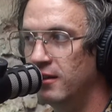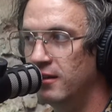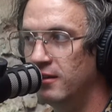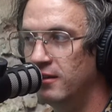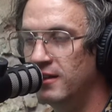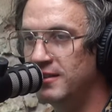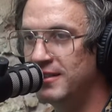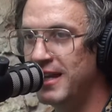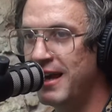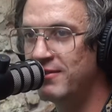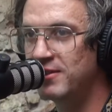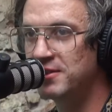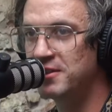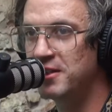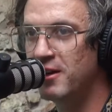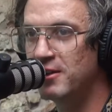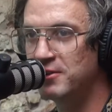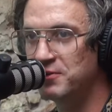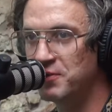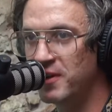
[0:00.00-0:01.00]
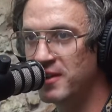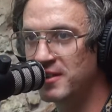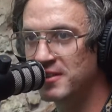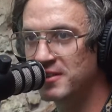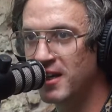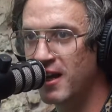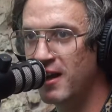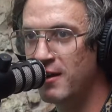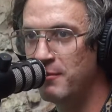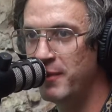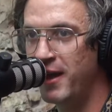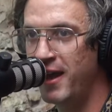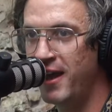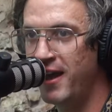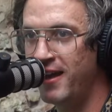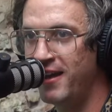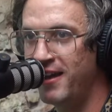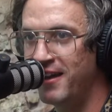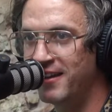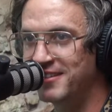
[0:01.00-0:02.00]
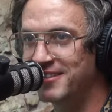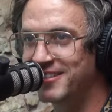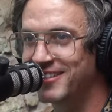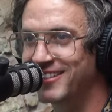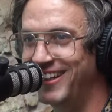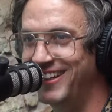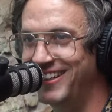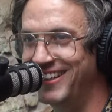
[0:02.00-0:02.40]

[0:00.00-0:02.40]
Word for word: Let's have a toast for the scumbags.